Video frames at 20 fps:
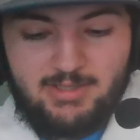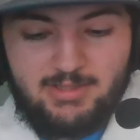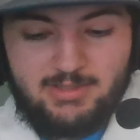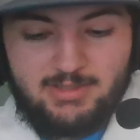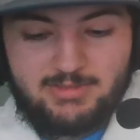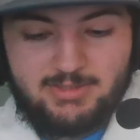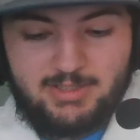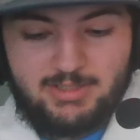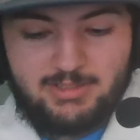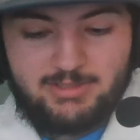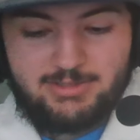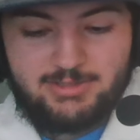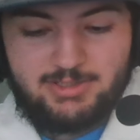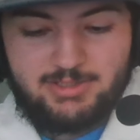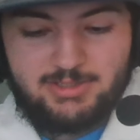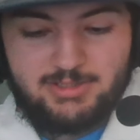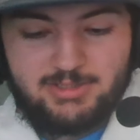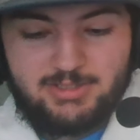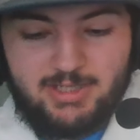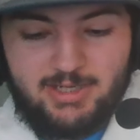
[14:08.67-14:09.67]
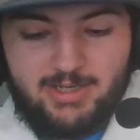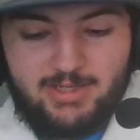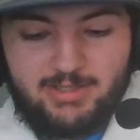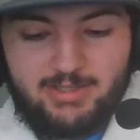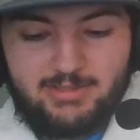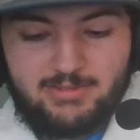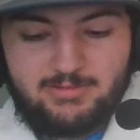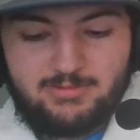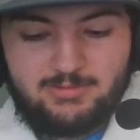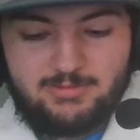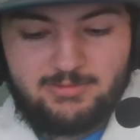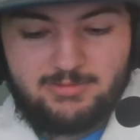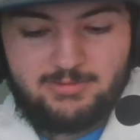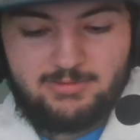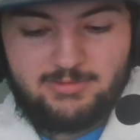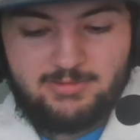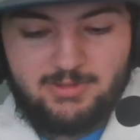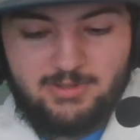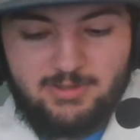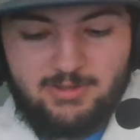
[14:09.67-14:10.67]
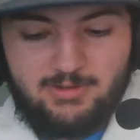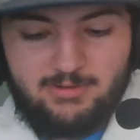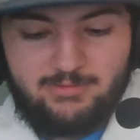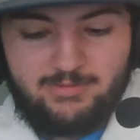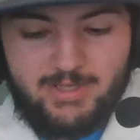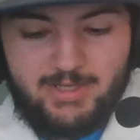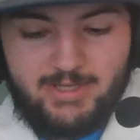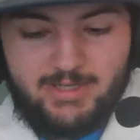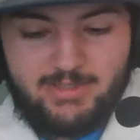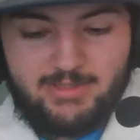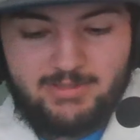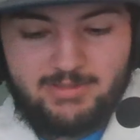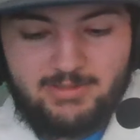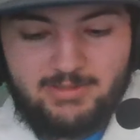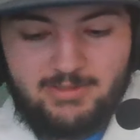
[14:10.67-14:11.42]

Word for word: Looks like just shy of that